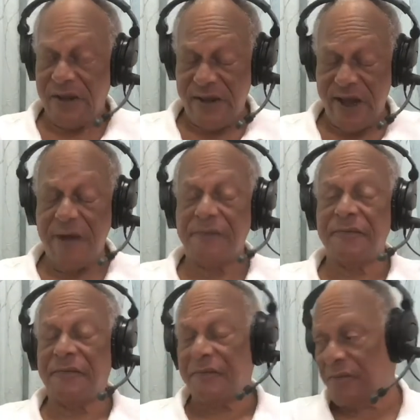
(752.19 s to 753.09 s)
Yeah.
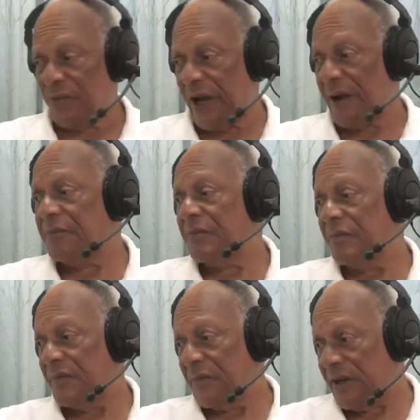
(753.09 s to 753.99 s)
Yeah,
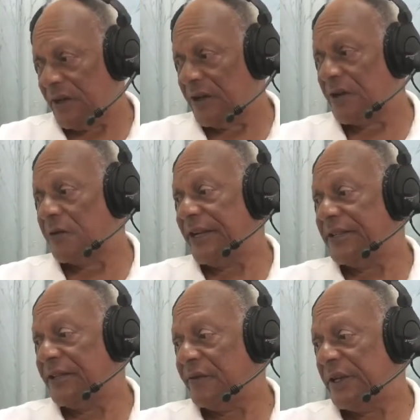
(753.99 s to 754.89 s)

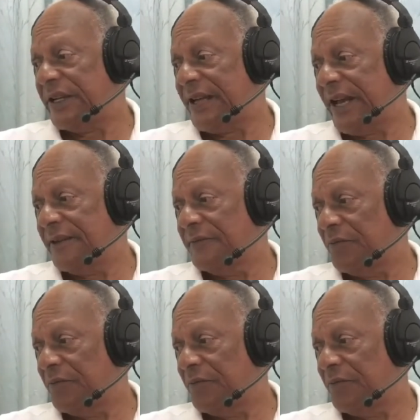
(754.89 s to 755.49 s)
creativity again.